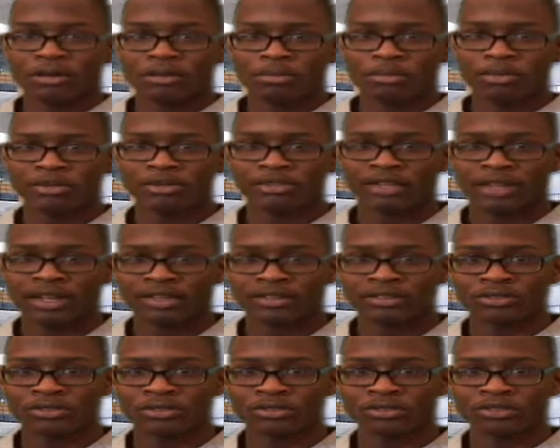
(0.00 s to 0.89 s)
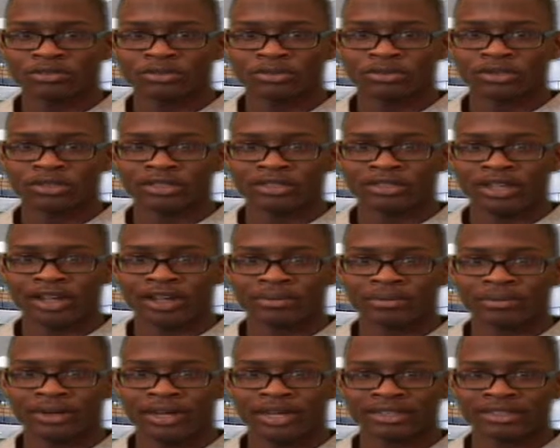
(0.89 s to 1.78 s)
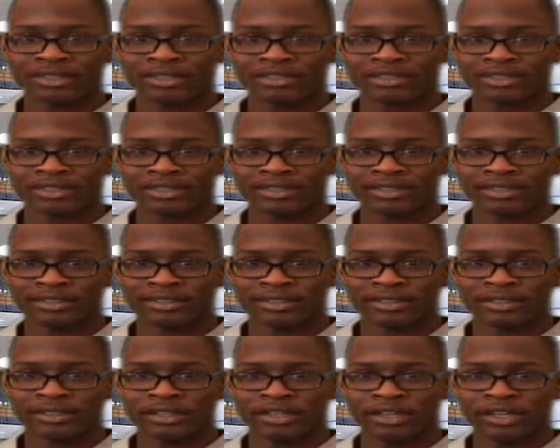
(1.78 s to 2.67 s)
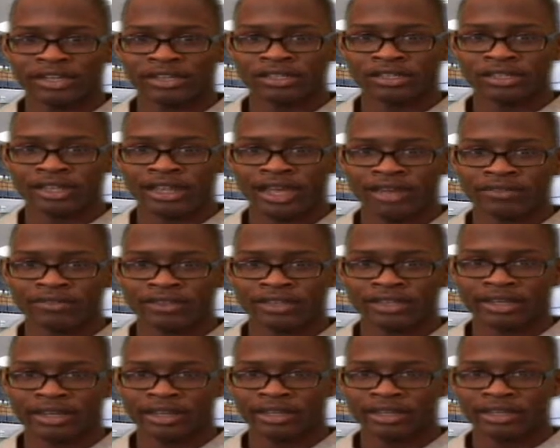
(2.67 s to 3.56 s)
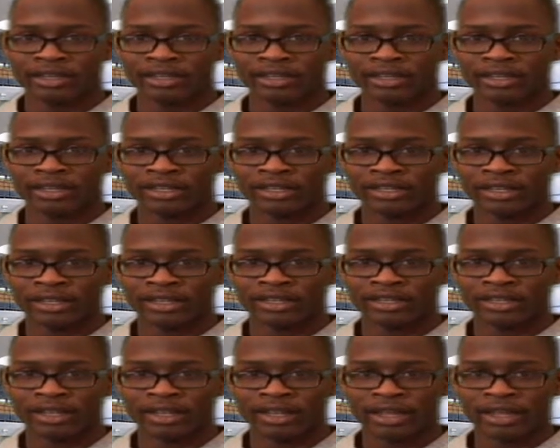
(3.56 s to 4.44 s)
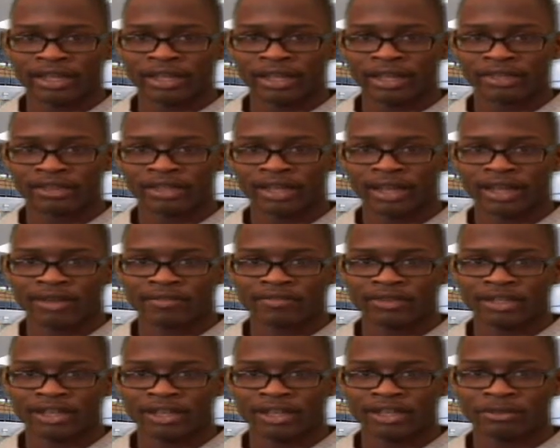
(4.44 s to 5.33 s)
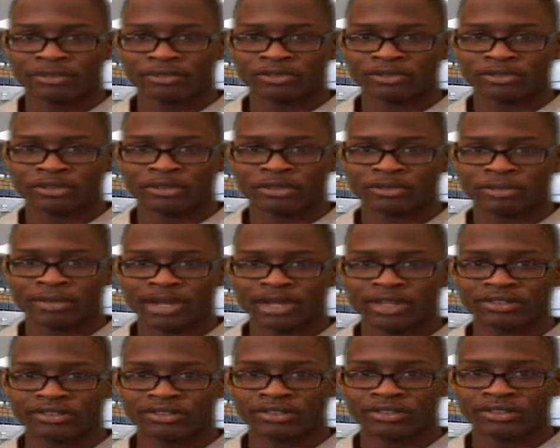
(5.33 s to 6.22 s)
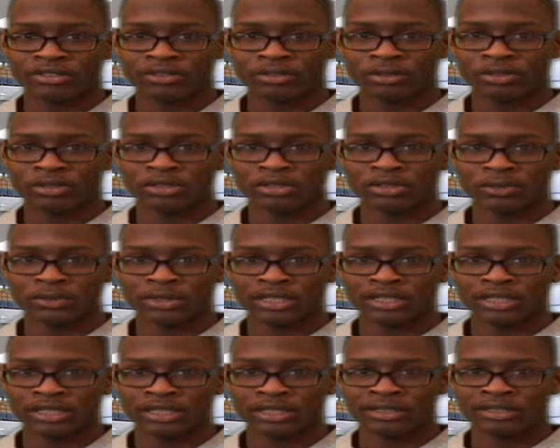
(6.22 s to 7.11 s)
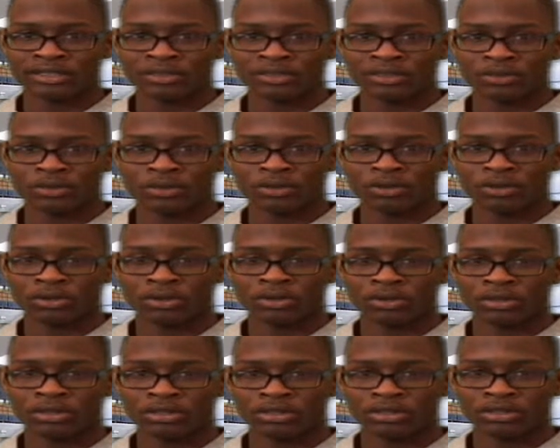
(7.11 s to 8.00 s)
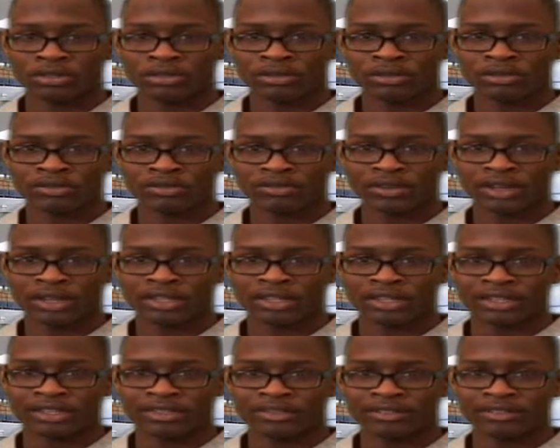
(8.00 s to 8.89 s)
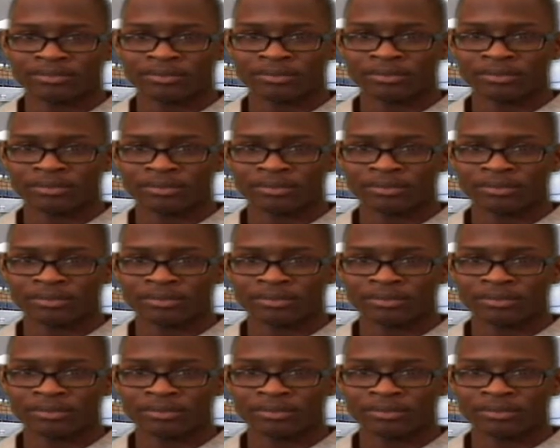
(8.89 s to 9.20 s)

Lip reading: Most high school sports have practices nearly every day, and then they either have games or matches on the weekends or on Fridays.